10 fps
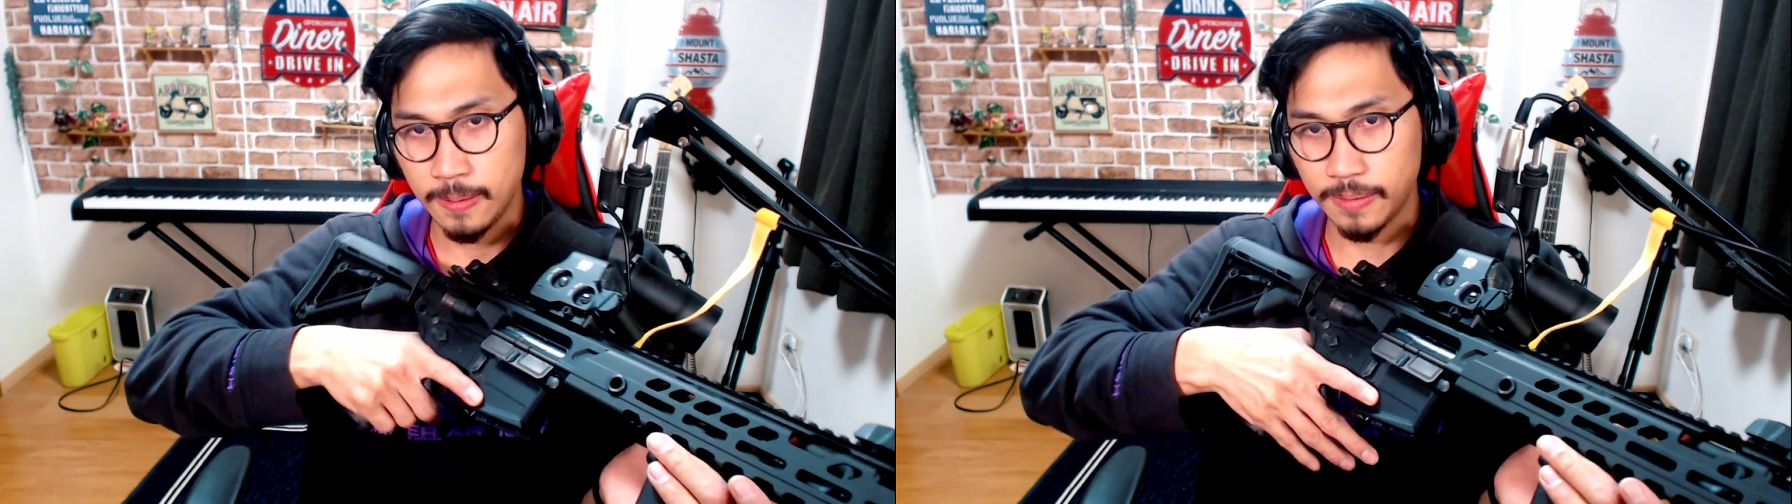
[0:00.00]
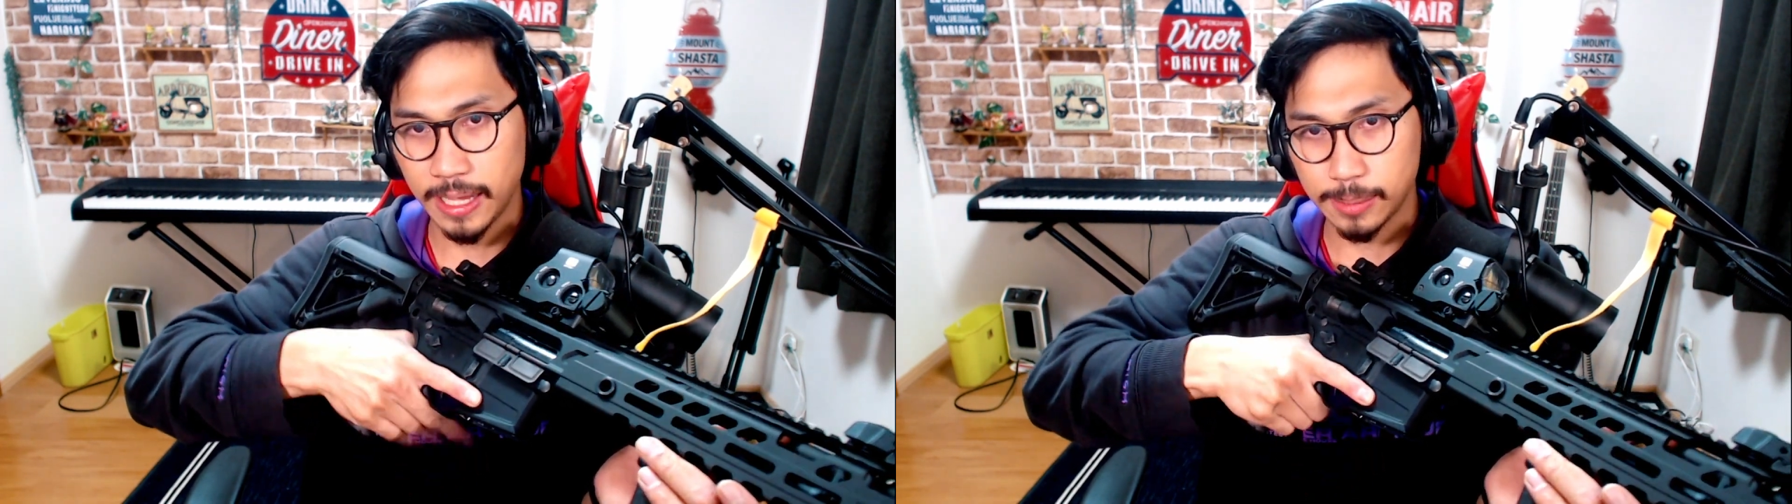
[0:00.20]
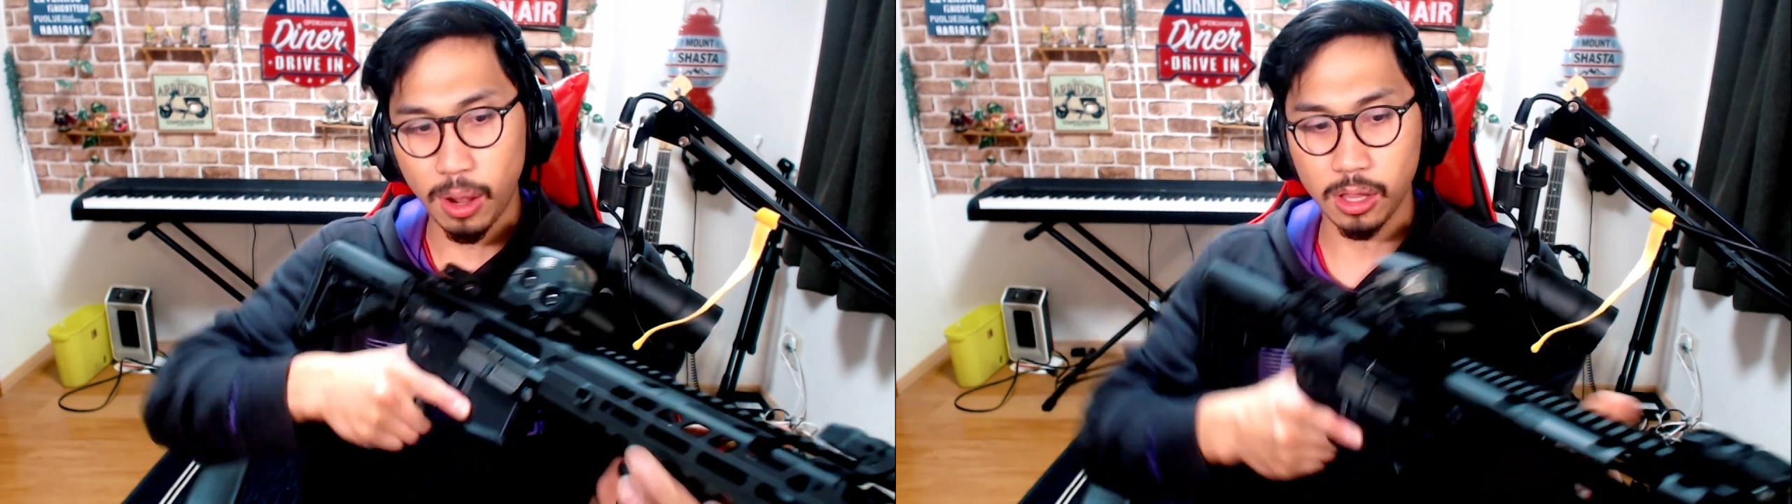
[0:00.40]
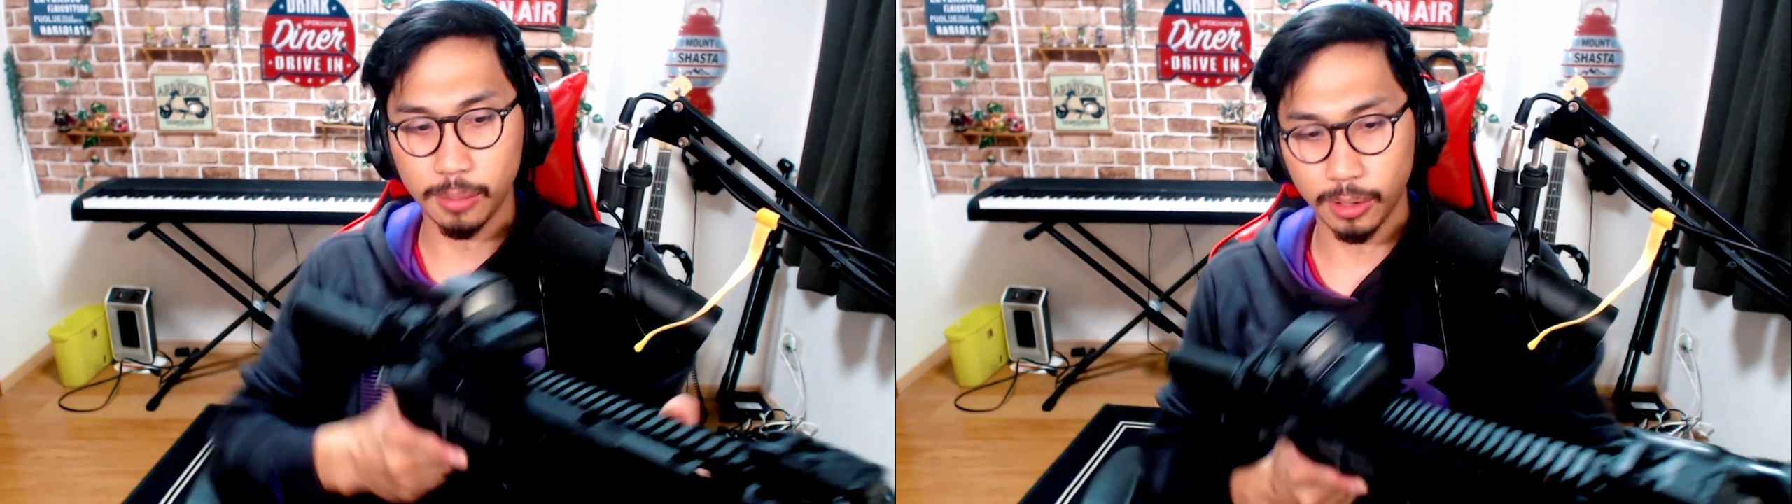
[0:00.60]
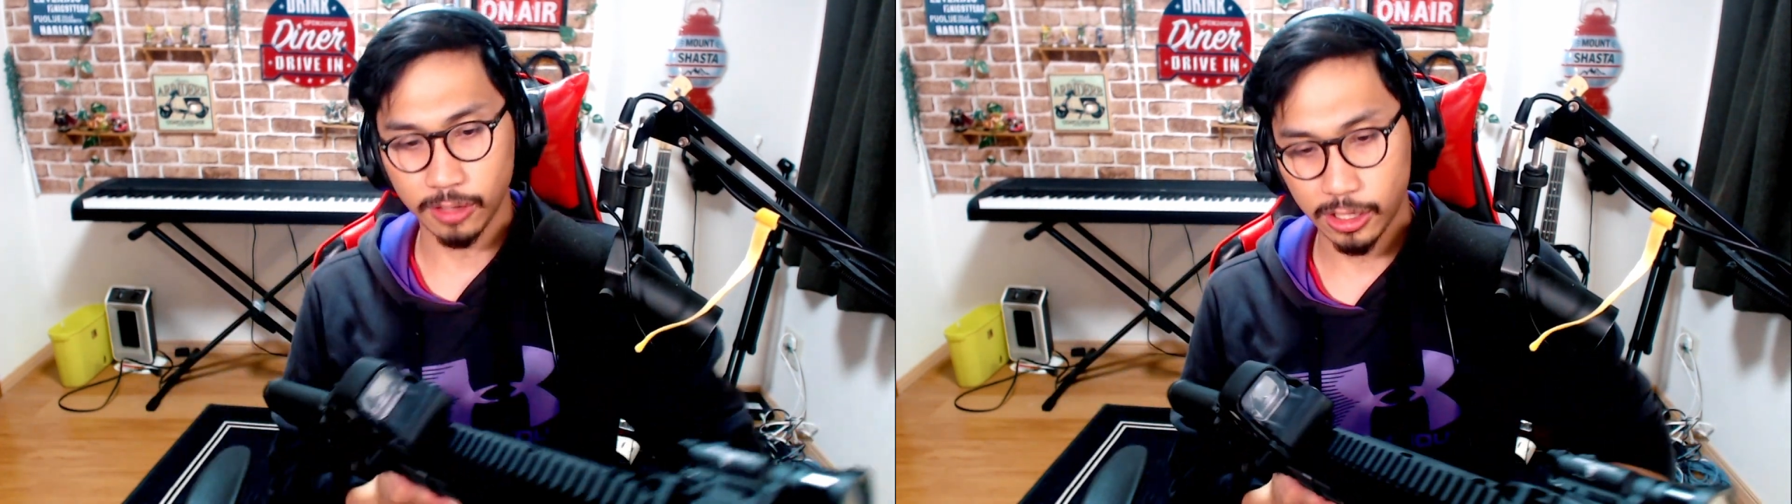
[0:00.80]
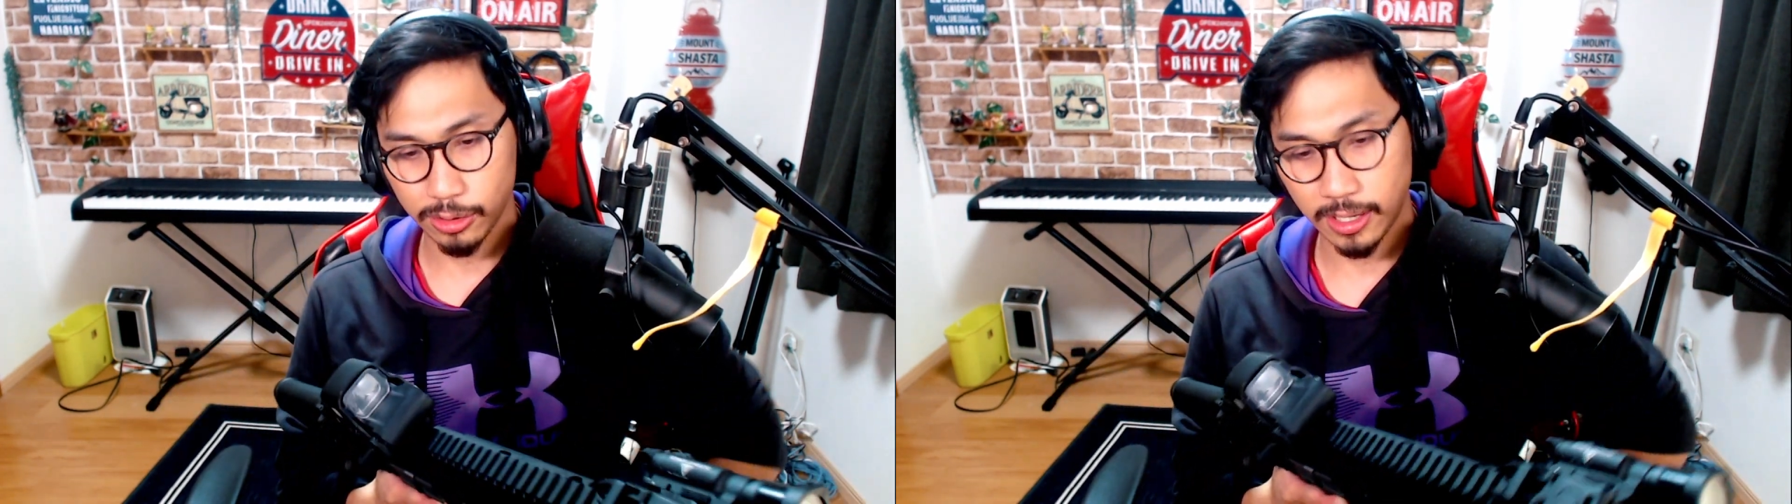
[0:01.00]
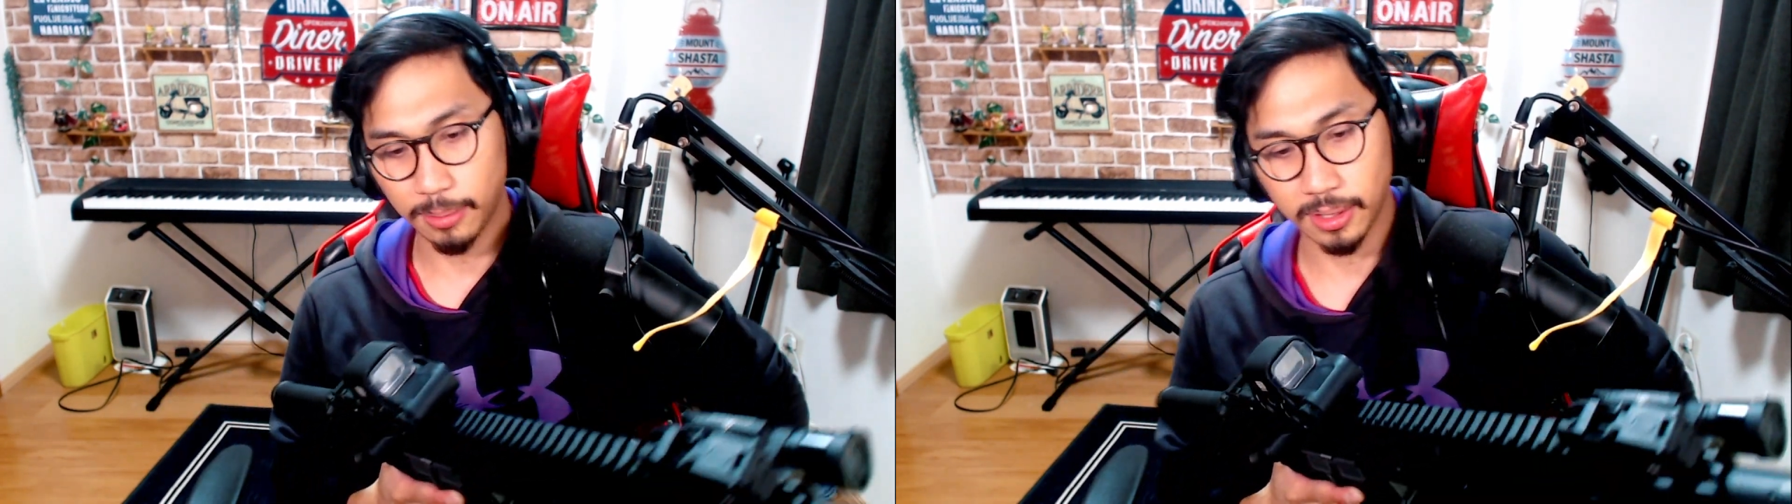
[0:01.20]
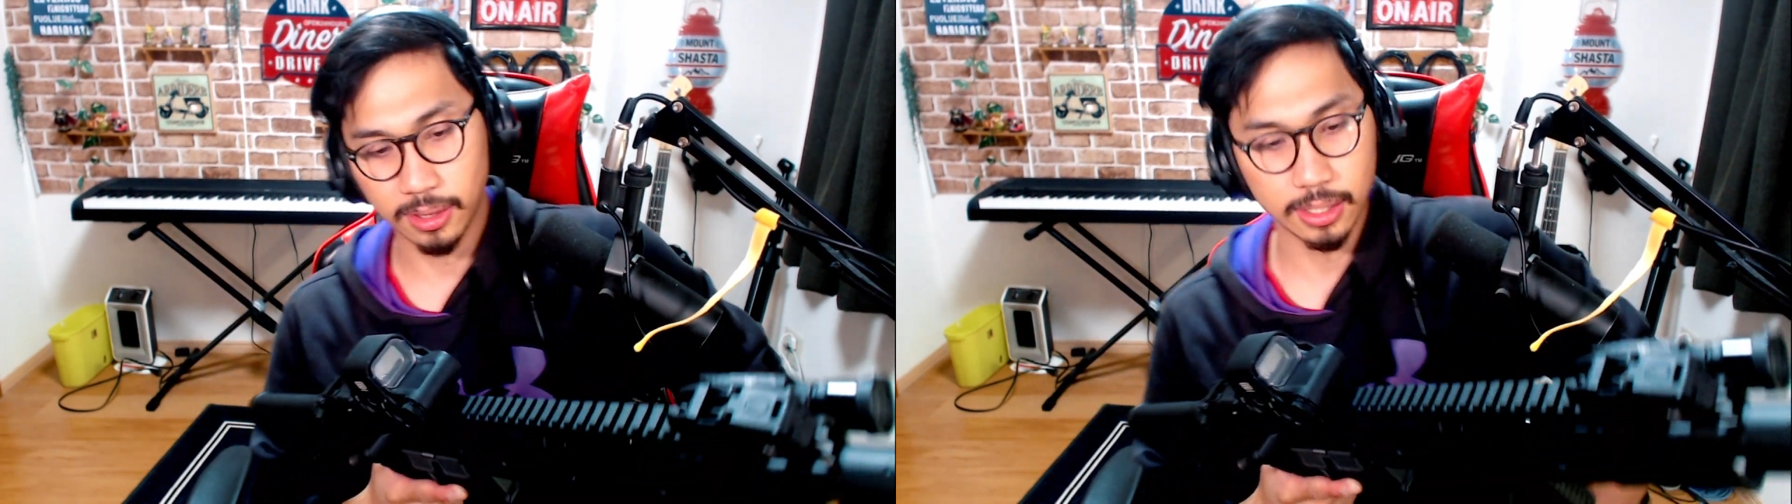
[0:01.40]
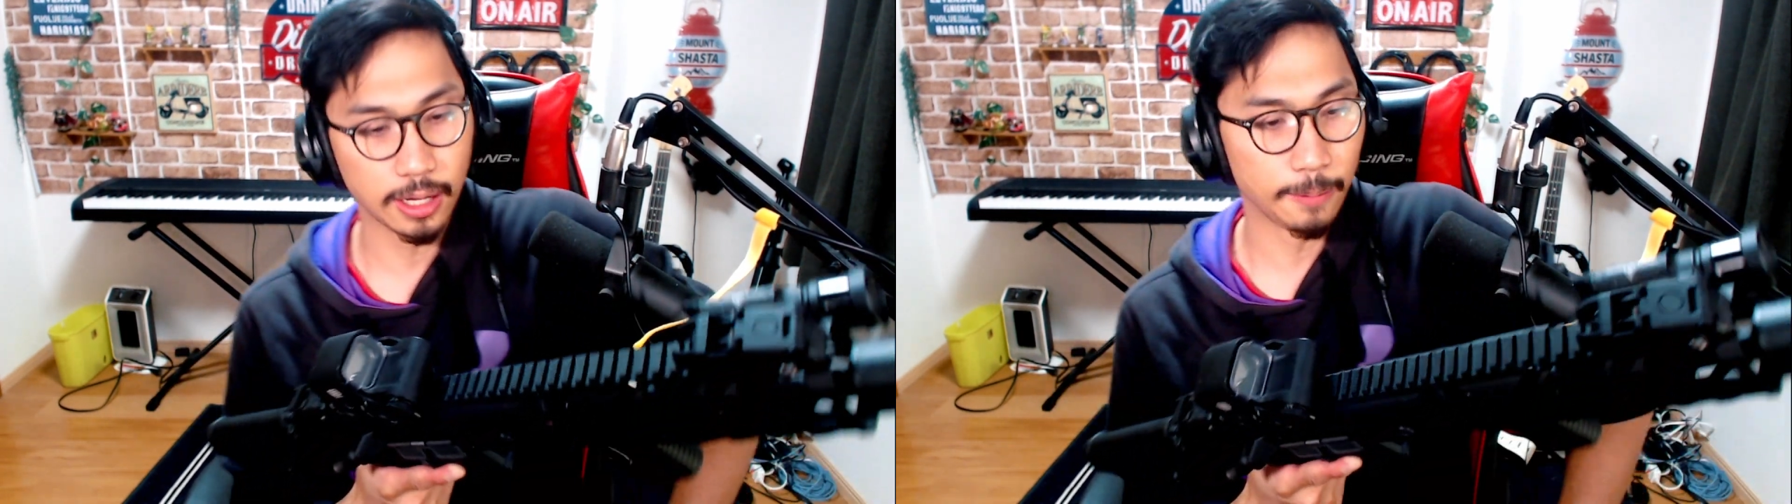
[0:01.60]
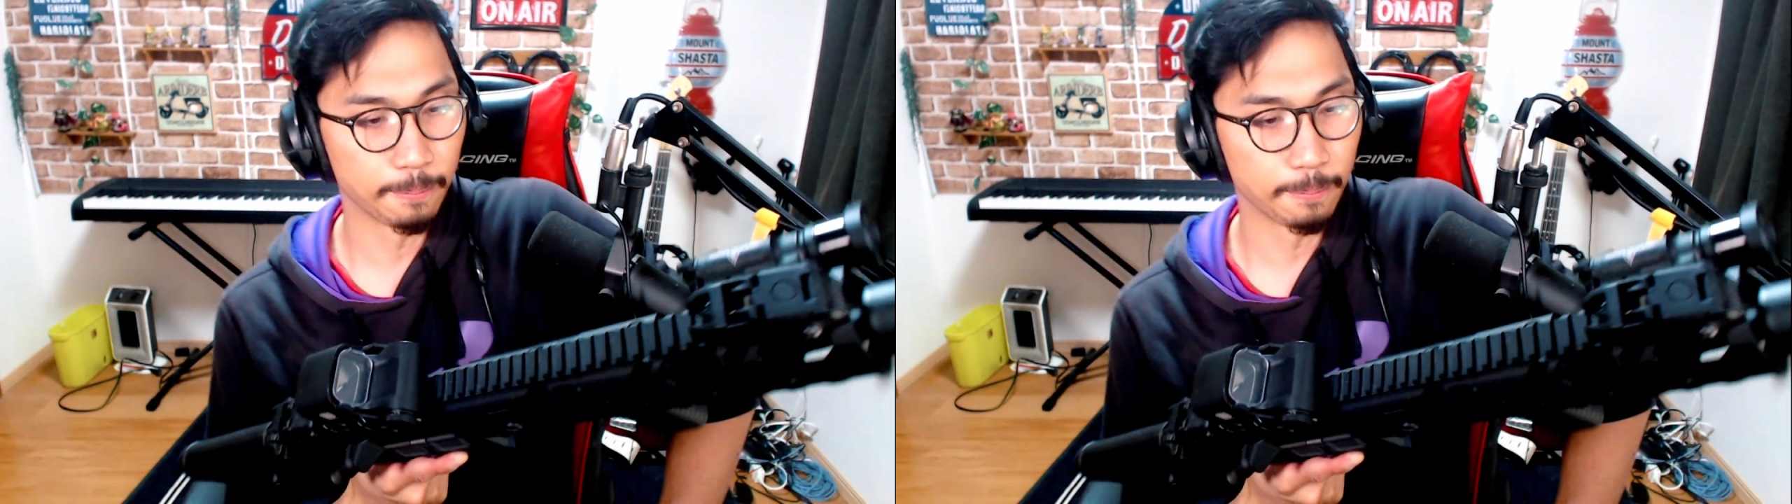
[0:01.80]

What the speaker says: nice polymer that you get with the